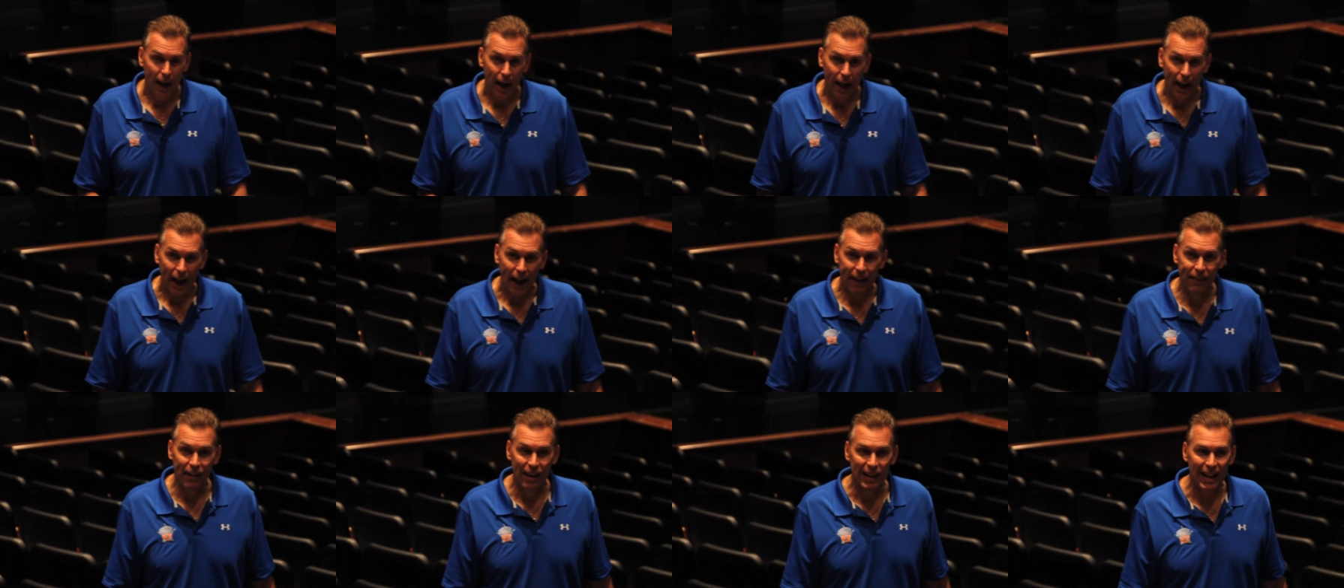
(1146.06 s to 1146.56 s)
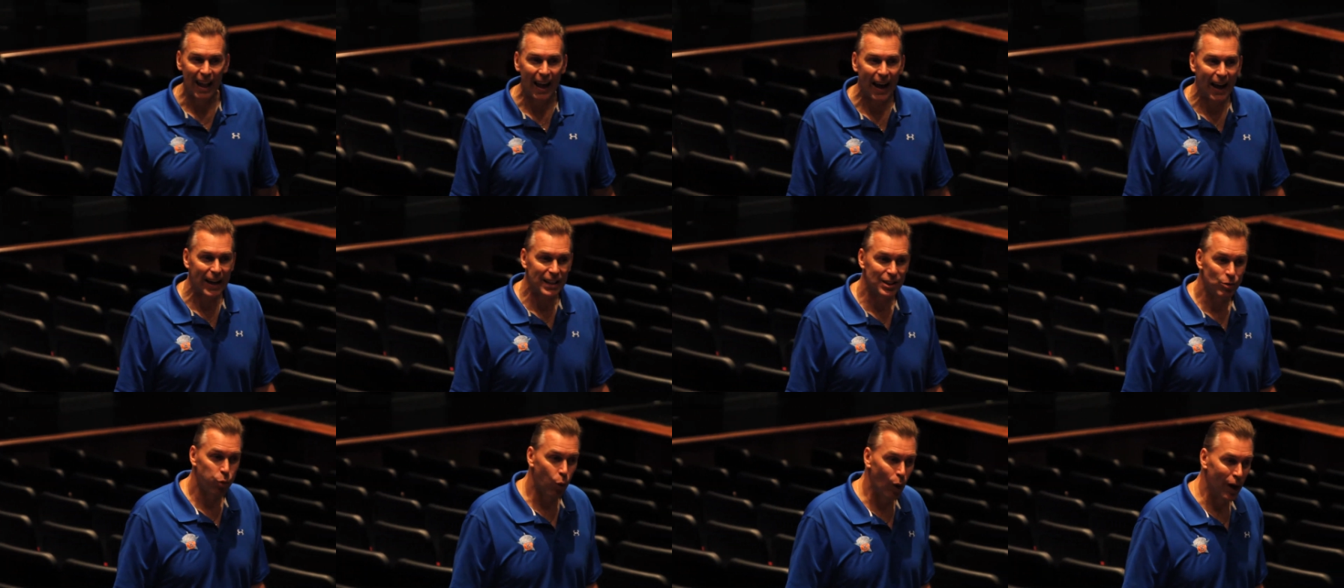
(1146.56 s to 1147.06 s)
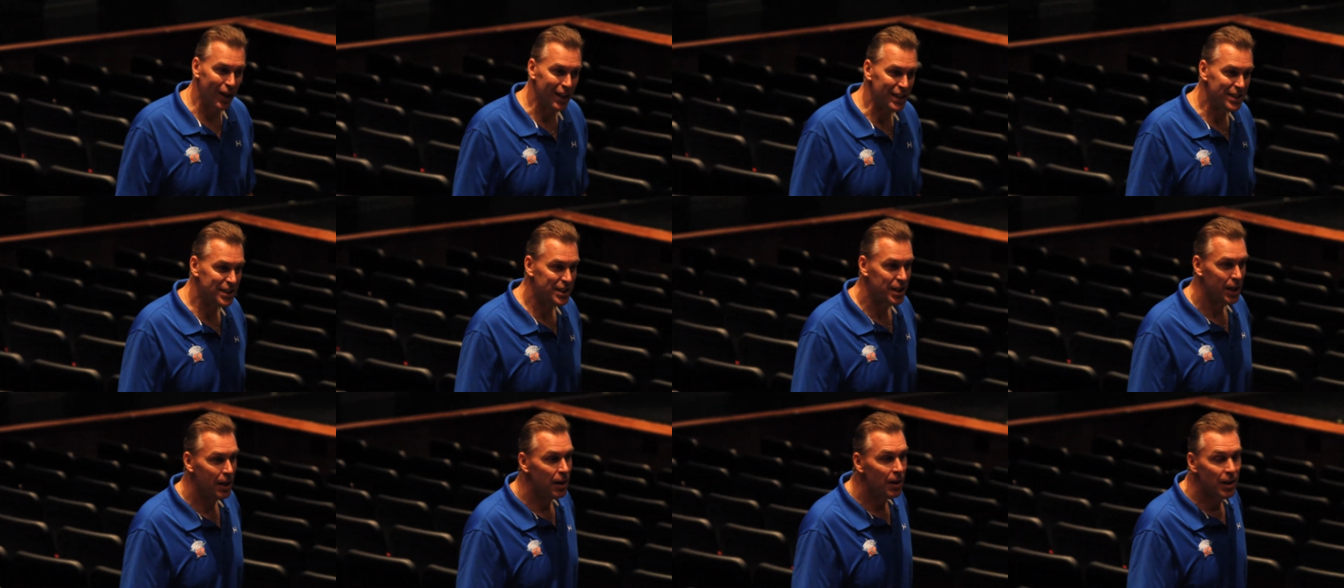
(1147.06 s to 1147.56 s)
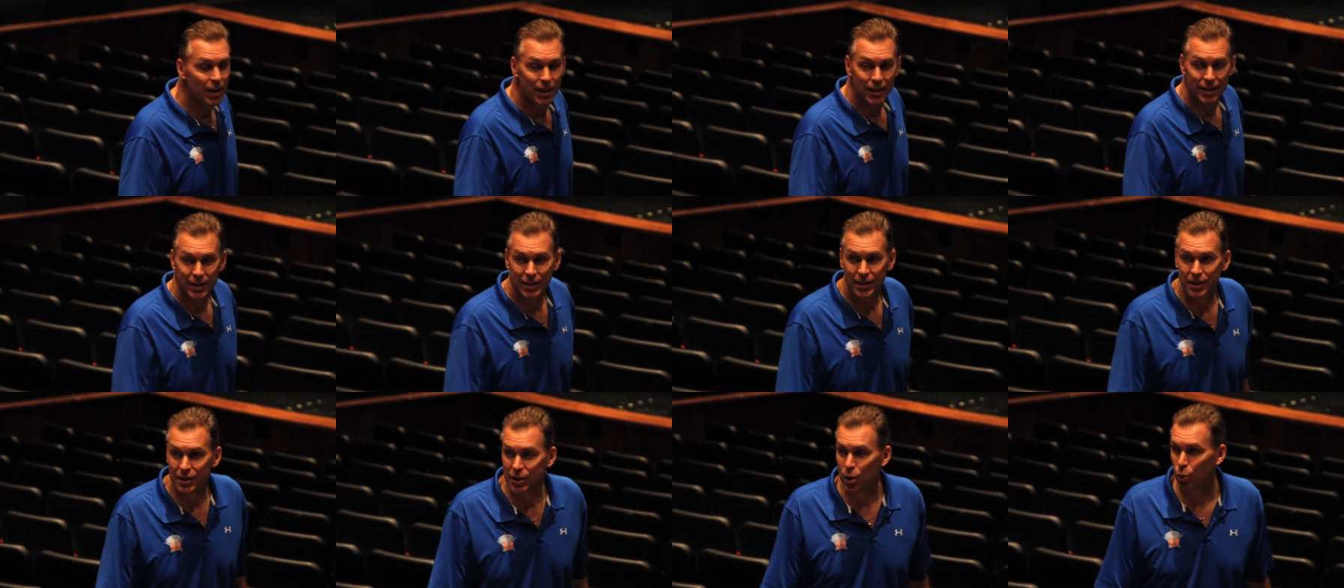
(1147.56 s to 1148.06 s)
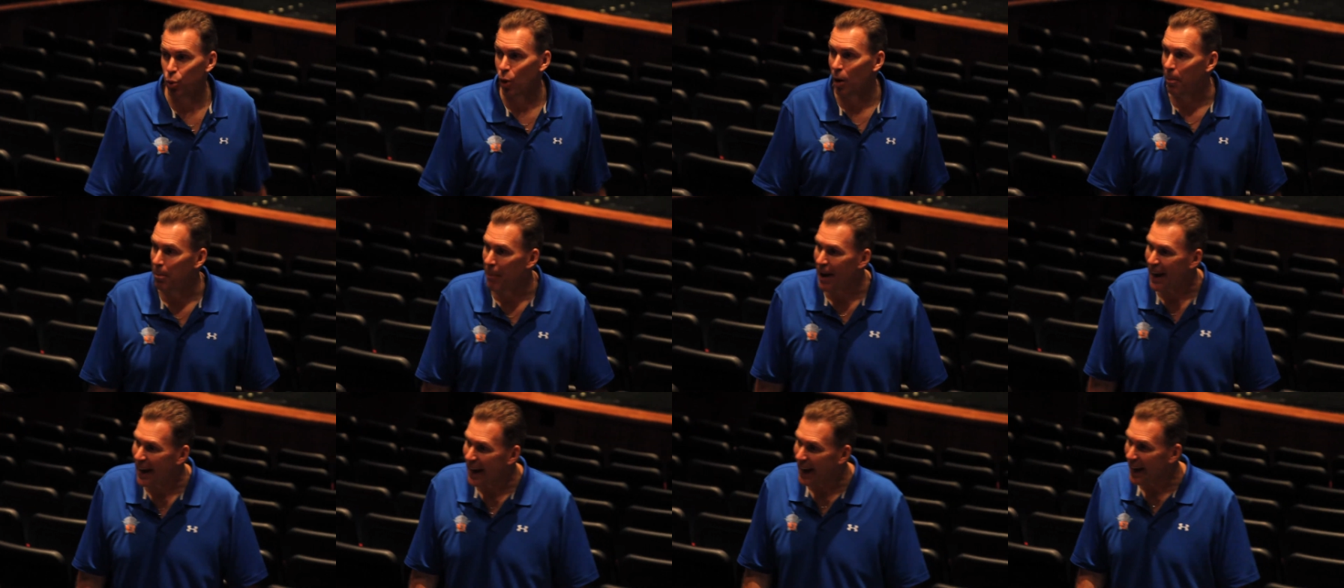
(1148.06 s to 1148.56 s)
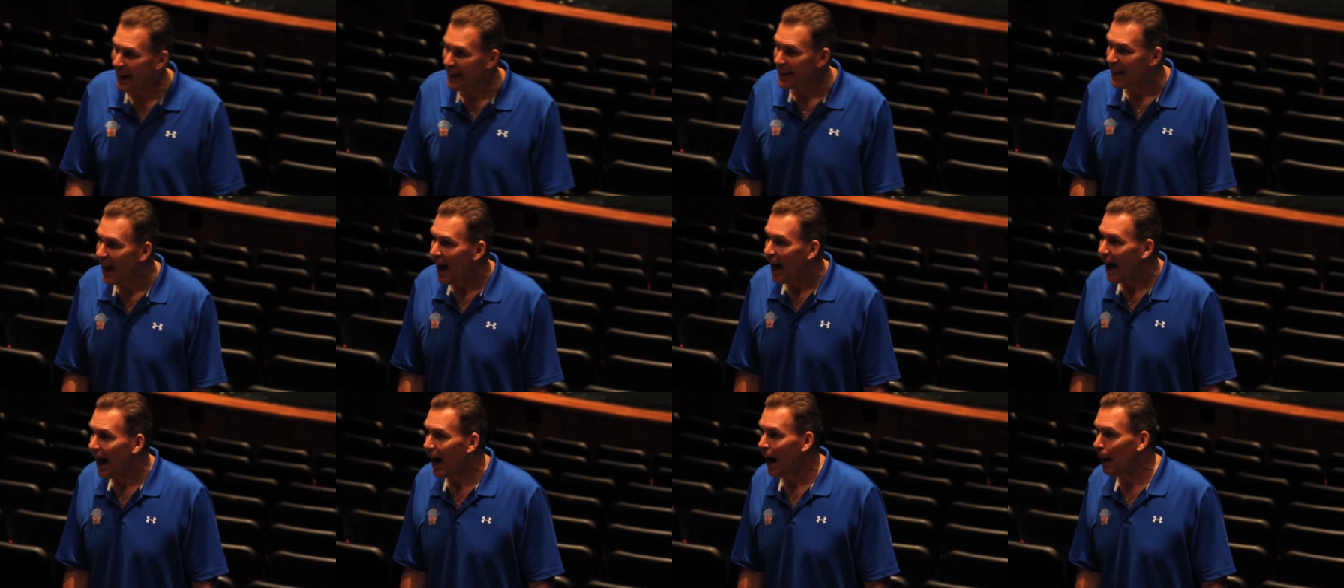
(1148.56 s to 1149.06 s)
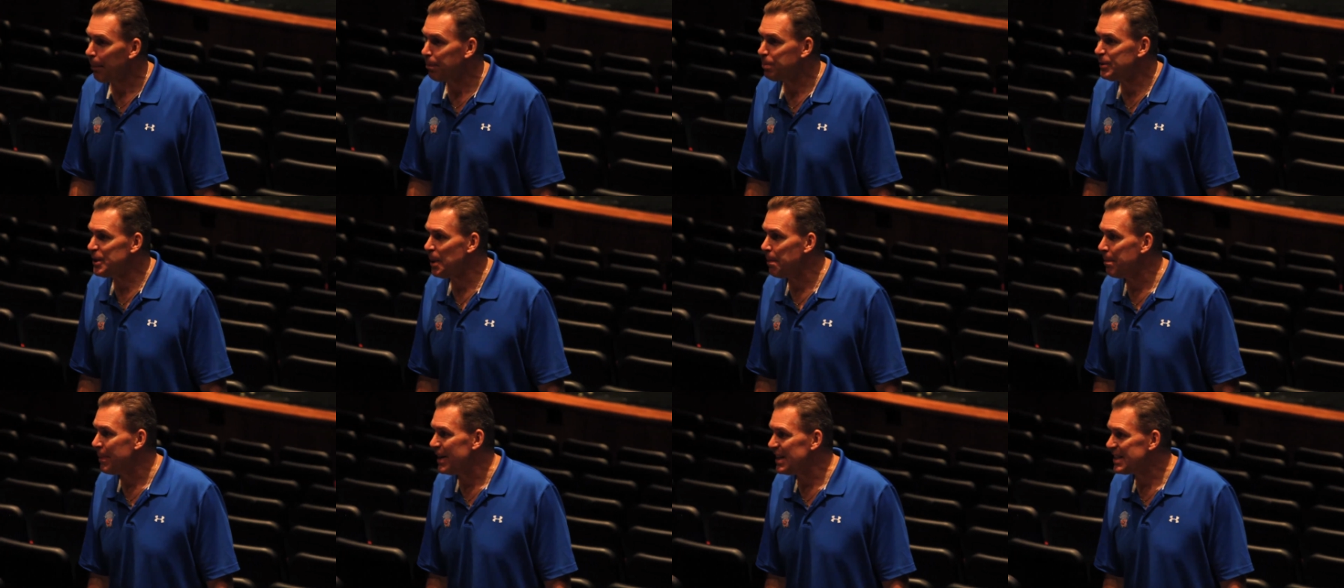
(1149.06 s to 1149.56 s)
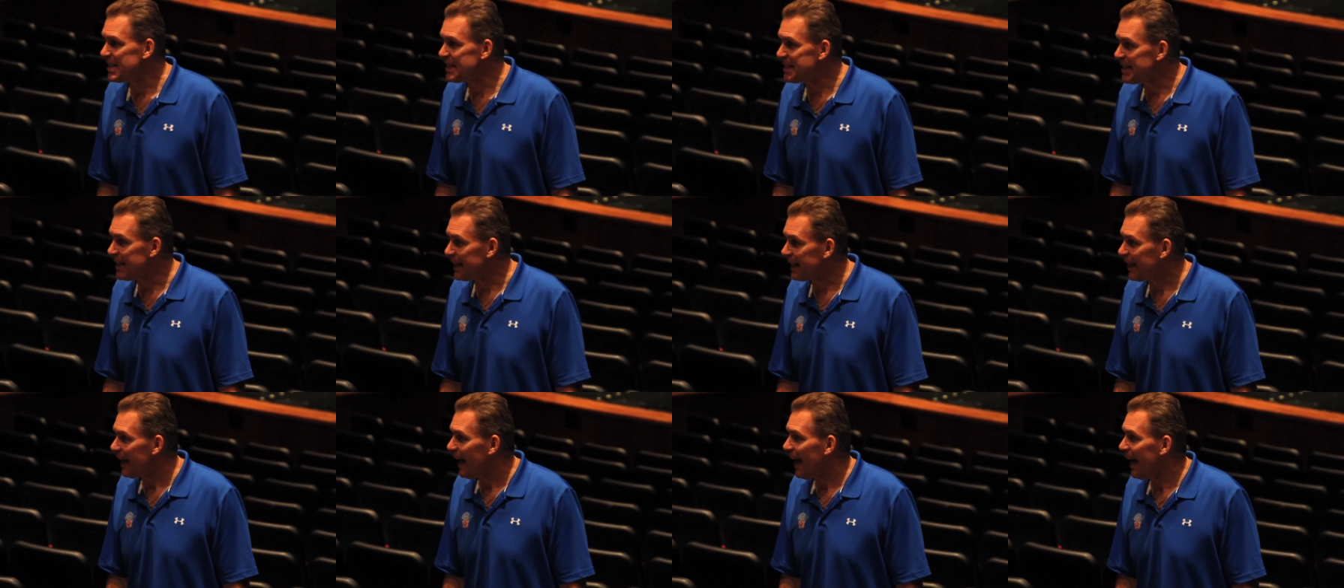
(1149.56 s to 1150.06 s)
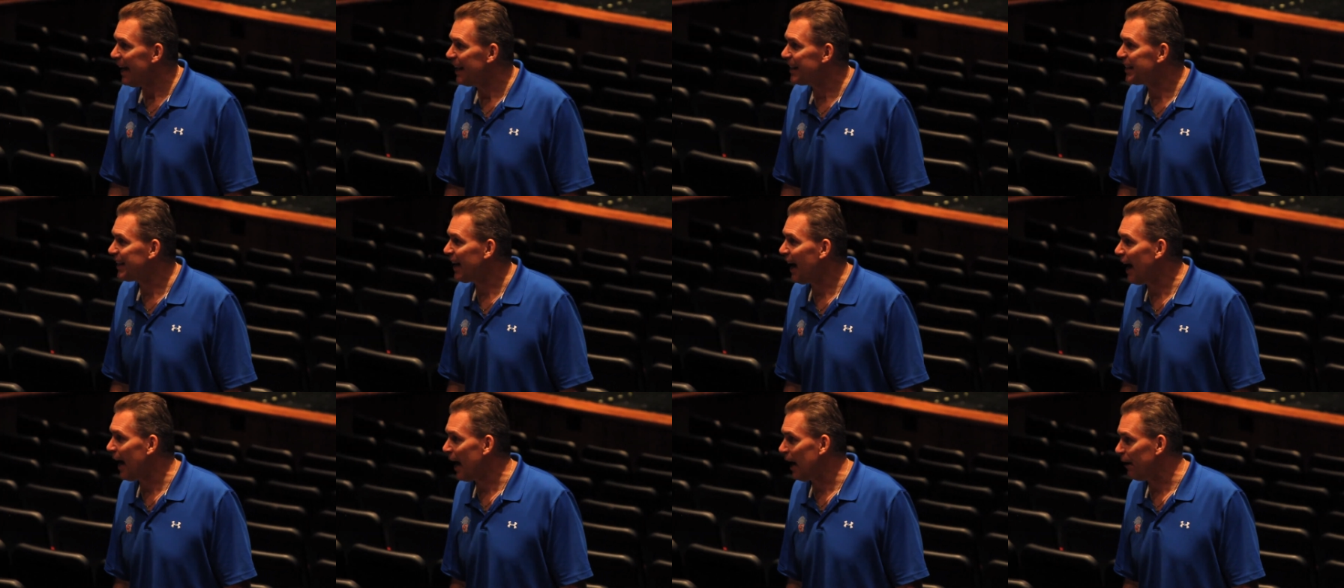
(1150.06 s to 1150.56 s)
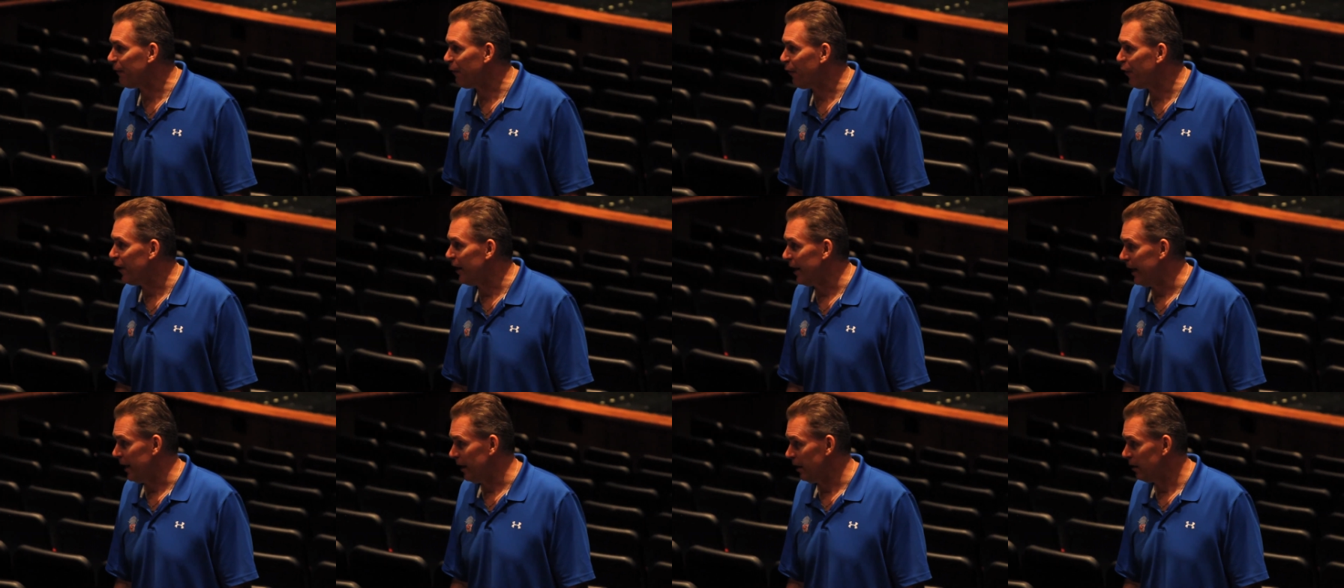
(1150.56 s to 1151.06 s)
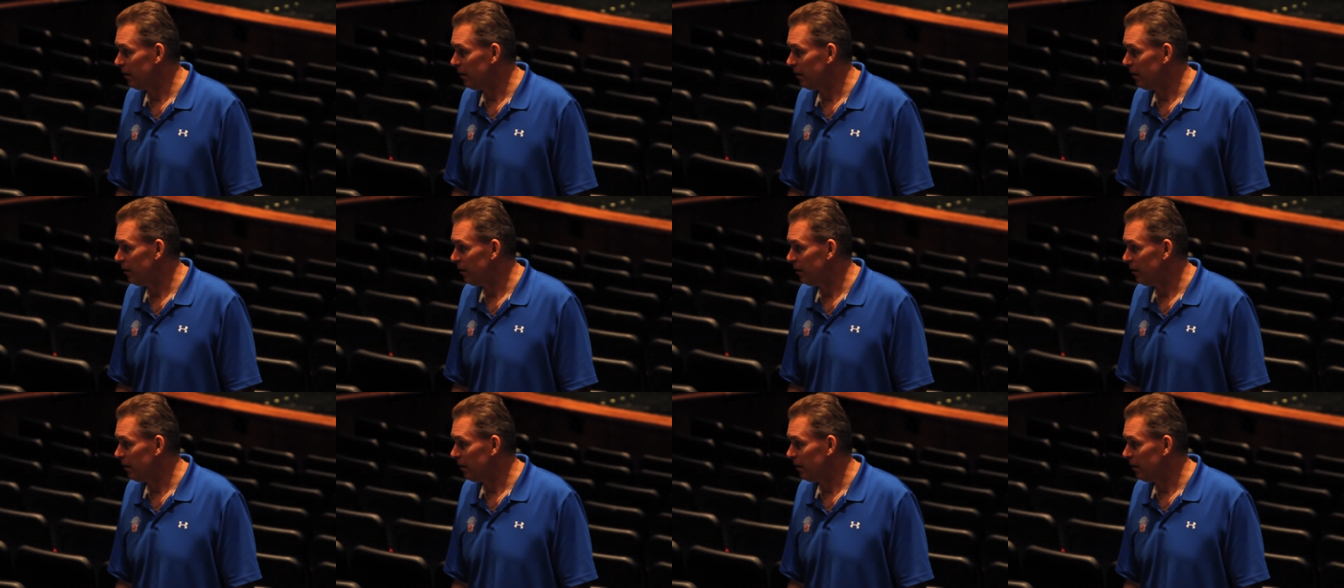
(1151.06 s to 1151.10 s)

And the last one is to remain optimistic and confident.